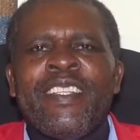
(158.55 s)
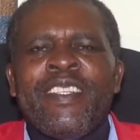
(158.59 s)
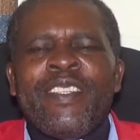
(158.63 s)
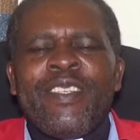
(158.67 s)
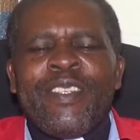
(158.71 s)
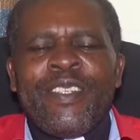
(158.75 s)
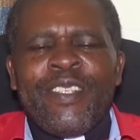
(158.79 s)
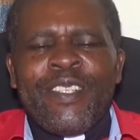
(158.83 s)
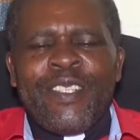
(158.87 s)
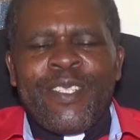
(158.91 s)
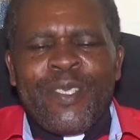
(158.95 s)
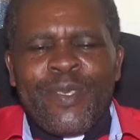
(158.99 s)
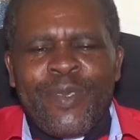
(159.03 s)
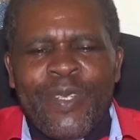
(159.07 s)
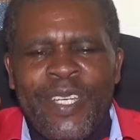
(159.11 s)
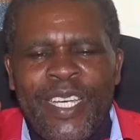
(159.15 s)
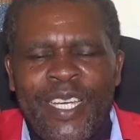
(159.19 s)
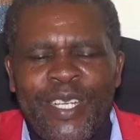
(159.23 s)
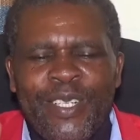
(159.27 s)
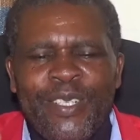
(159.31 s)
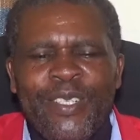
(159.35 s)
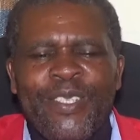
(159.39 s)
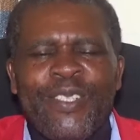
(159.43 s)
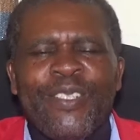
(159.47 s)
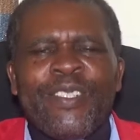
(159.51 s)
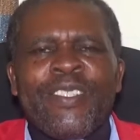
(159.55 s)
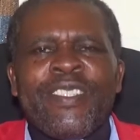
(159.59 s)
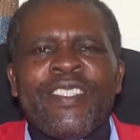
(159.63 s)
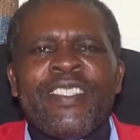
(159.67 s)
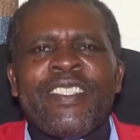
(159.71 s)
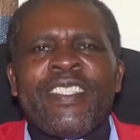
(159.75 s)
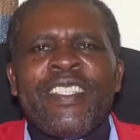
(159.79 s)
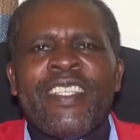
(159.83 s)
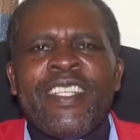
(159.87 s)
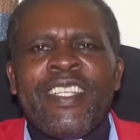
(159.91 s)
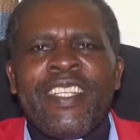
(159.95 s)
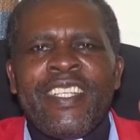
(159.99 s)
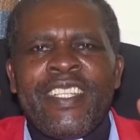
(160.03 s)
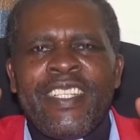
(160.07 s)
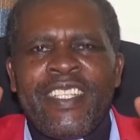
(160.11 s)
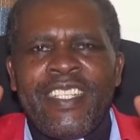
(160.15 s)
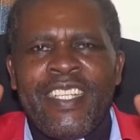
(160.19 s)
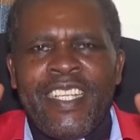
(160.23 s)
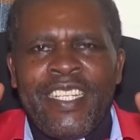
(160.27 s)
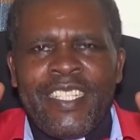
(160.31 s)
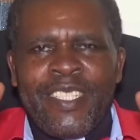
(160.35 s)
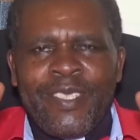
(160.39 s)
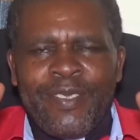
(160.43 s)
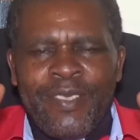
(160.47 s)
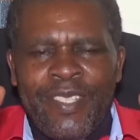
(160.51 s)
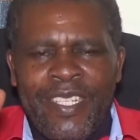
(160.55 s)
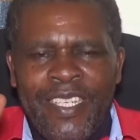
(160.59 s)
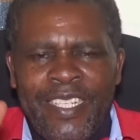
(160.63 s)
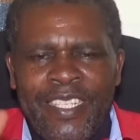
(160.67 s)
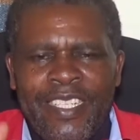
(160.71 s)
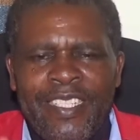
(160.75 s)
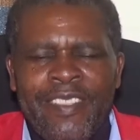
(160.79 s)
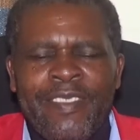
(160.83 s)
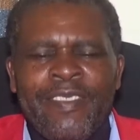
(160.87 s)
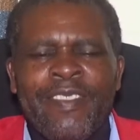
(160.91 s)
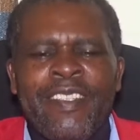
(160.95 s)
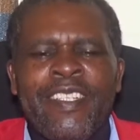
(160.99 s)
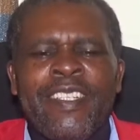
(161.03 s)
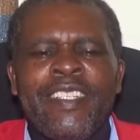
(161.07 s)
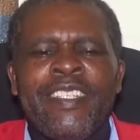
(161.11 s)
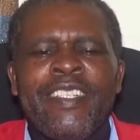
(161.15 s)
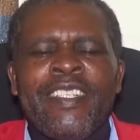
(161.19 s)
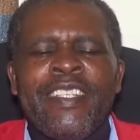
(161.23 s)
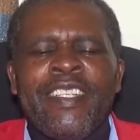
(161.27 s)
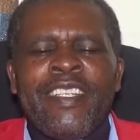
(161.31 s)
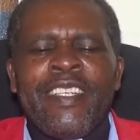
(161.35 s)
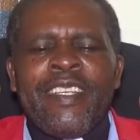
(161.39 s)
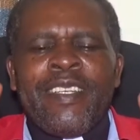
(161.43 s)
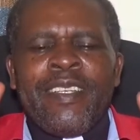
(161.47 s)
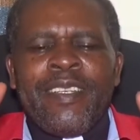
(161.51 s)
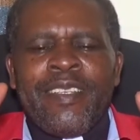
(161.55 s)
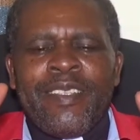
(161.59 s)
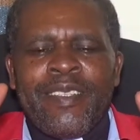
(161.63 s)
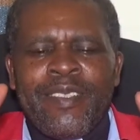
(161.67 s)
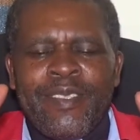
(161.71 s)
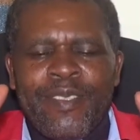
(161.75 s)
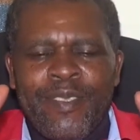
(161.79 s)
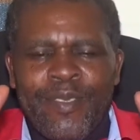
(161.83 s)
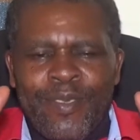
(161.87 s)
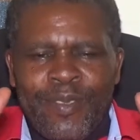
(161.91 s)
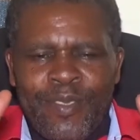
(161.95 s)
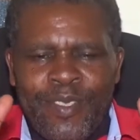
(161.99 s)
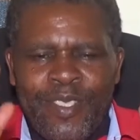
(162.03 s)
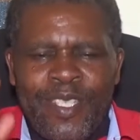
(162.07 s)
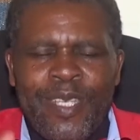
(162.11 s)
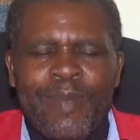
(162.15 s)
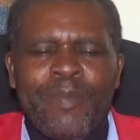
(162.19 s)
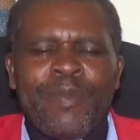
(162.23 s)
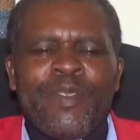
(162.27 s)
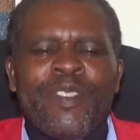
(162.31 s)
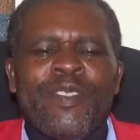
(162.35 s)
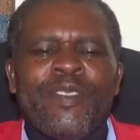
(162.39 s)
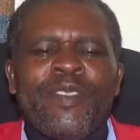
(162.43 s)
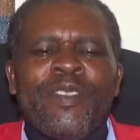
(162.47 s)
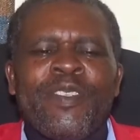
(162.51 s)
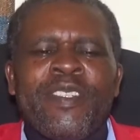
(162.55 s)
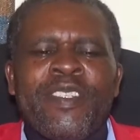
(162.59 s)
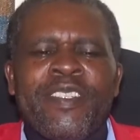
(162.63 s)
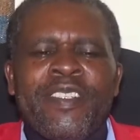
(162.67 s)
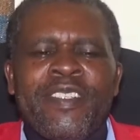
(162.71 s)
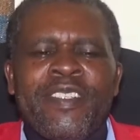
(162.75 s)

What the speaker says: Those were laws that were given to Samson.